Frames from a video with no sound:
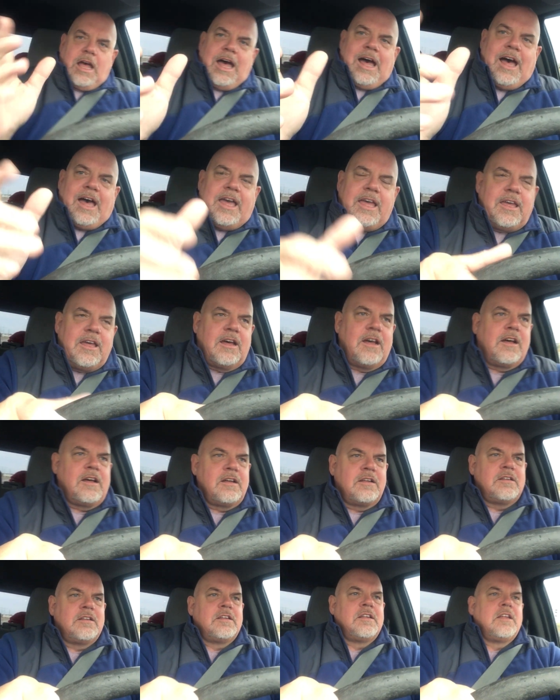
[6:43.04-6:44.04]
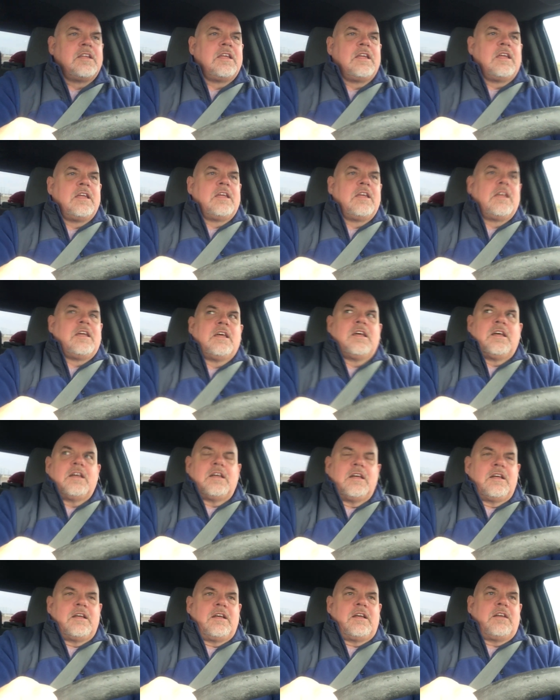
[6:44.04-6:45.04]
I uh,
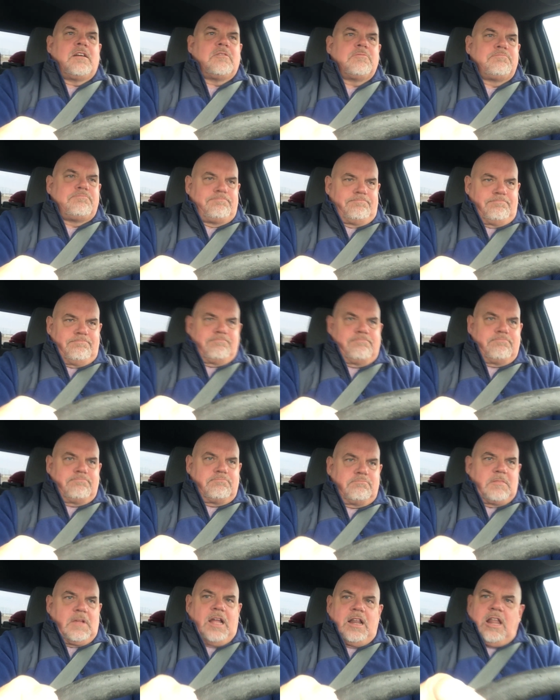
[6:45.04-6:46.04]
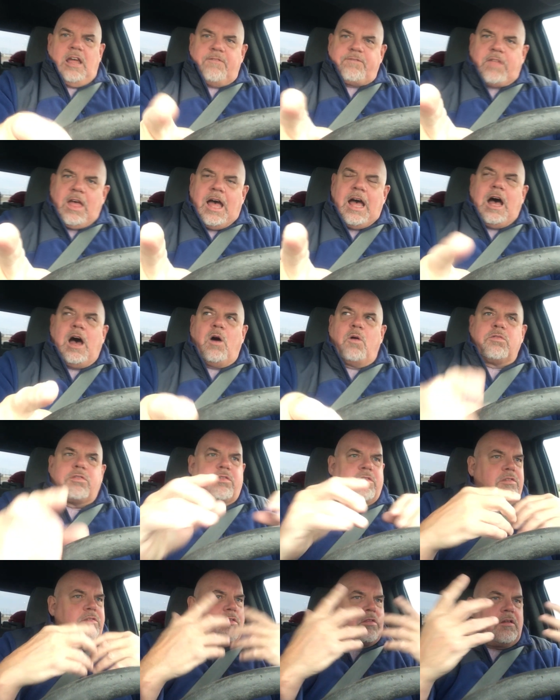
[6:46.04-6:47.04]
I left the
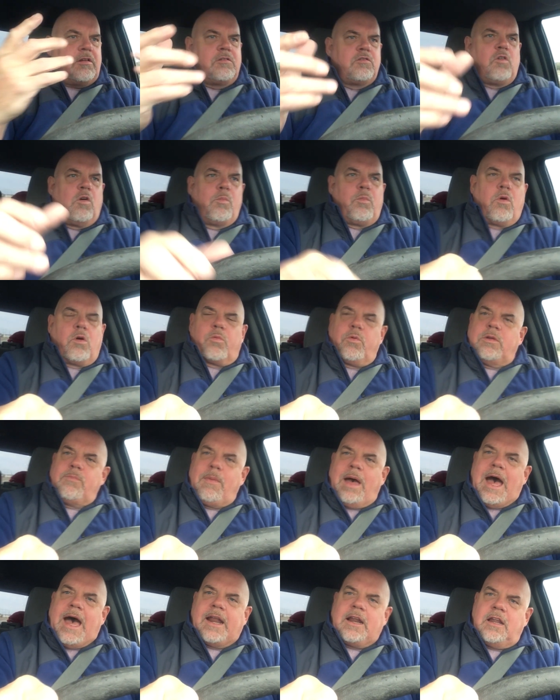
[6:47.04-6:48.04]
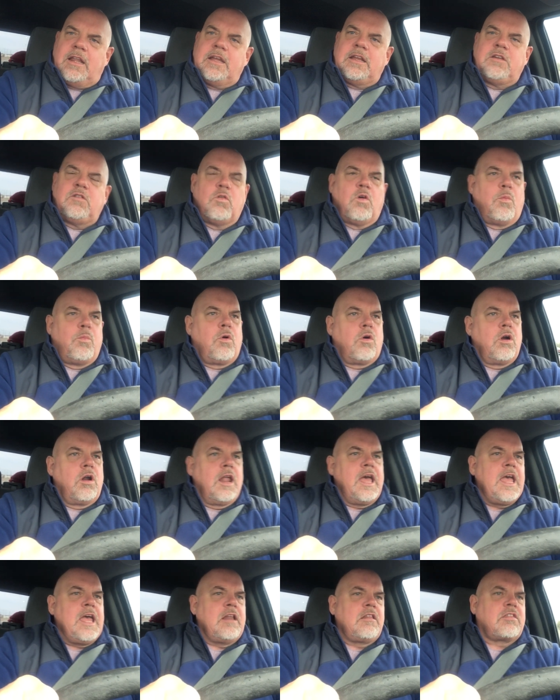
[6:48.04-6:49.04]
house, no more remodeling, no more
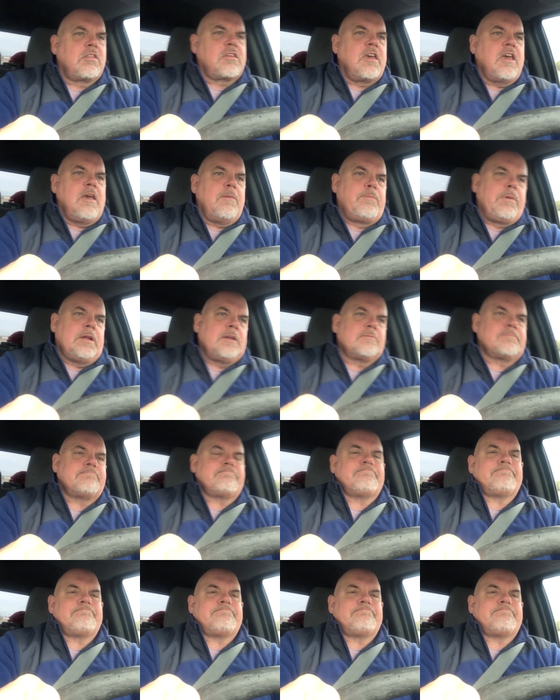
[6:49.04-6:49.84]
landscaping.